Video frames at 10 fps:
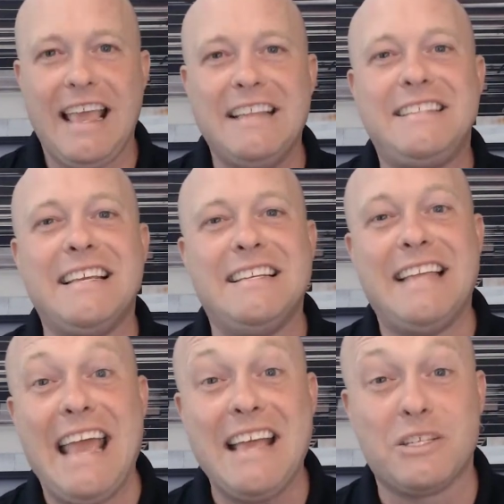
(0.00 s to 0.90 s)
And
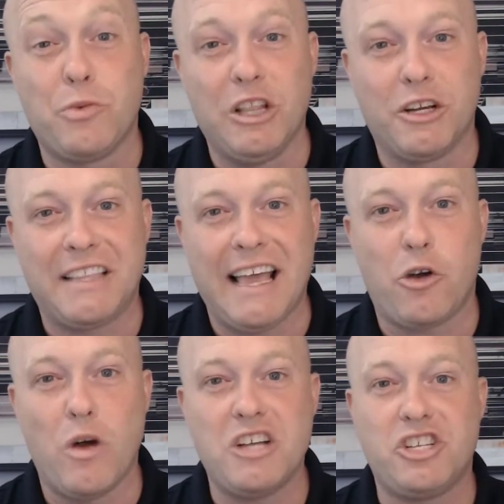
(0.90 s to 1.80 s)
today, as we look at that
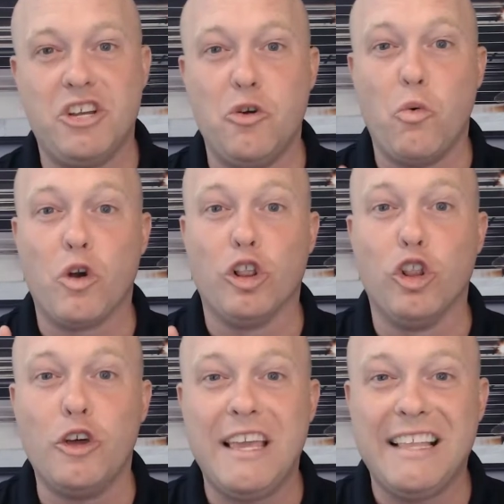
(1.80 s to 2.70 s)
question, we're
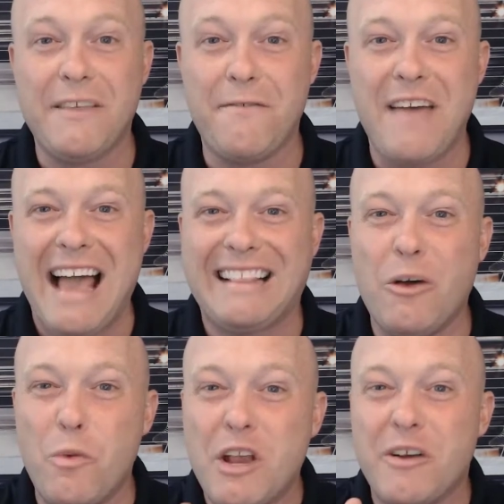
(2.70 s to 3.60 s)
looking at the fact that
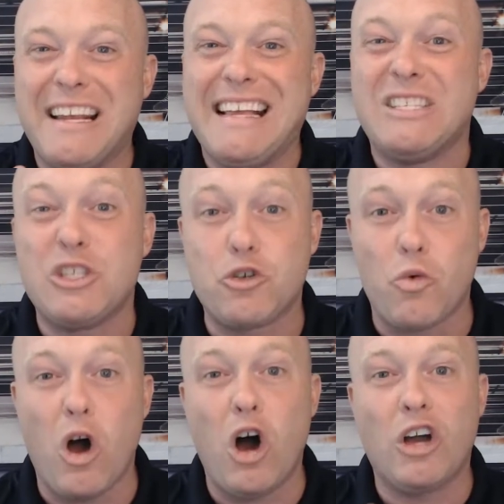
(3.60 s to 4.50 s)
we are in a
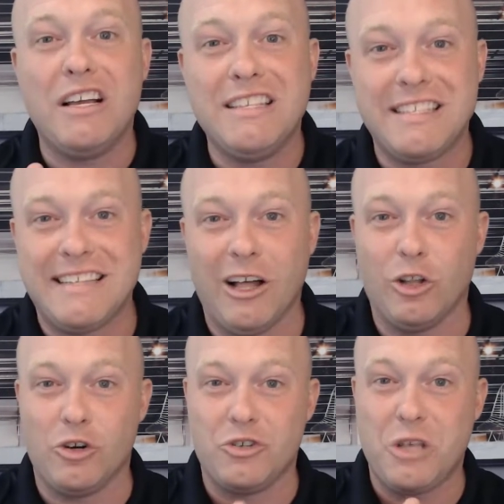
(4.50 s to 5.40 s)
strong
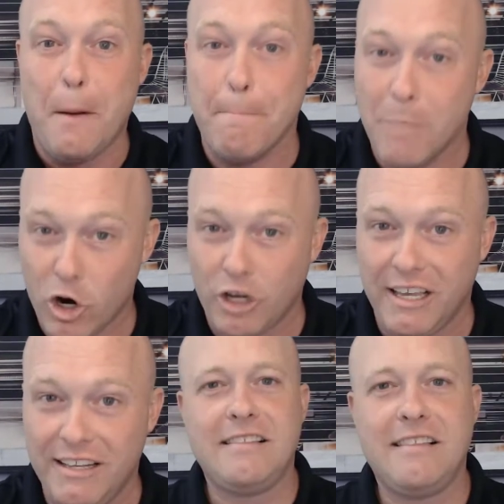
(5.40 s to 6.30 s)
seller's market.